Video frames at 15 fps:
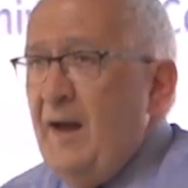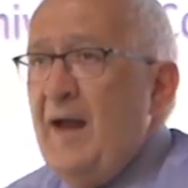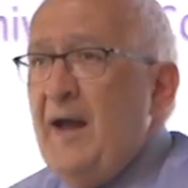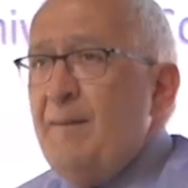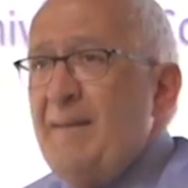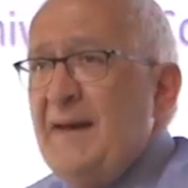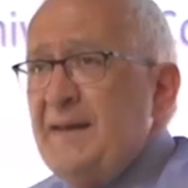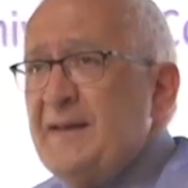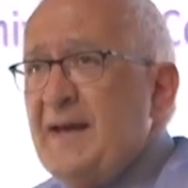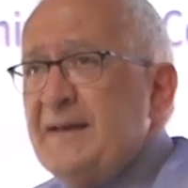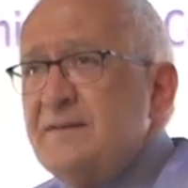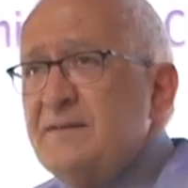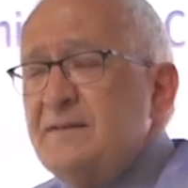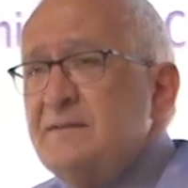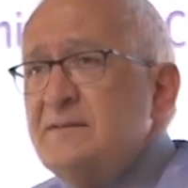Our
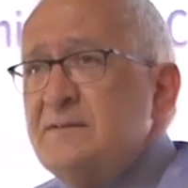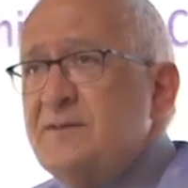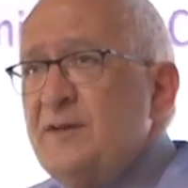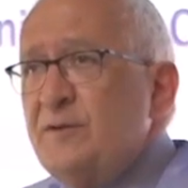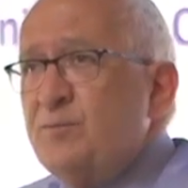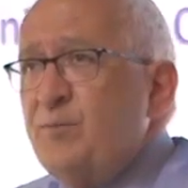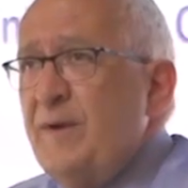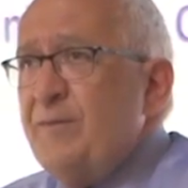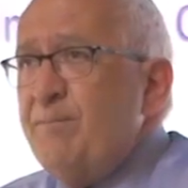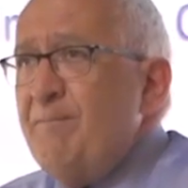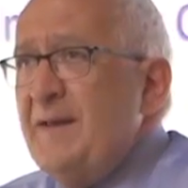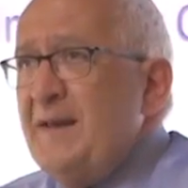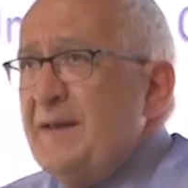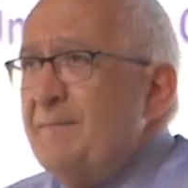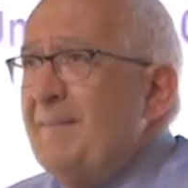mandate dealt with
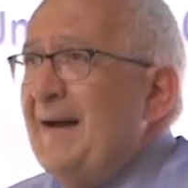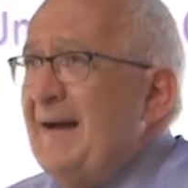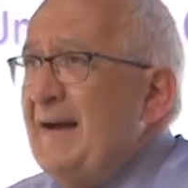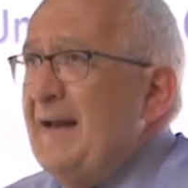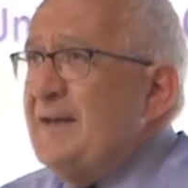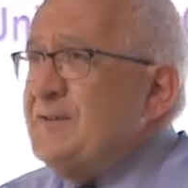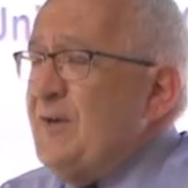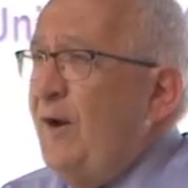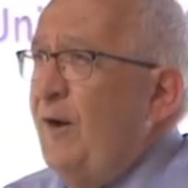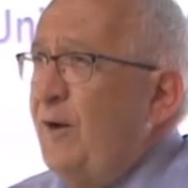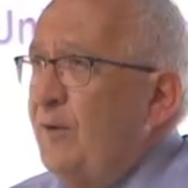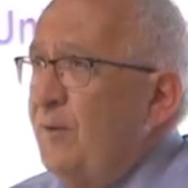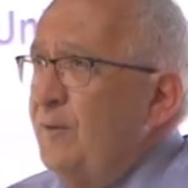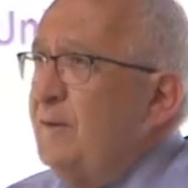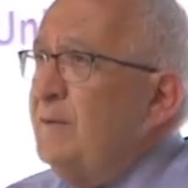Myanmar as a
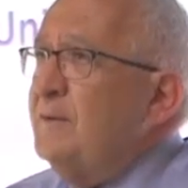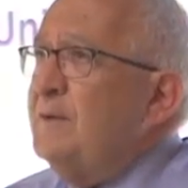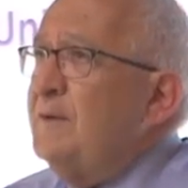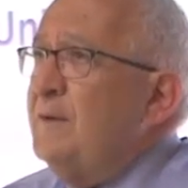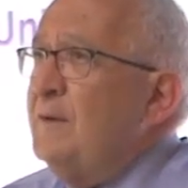whole,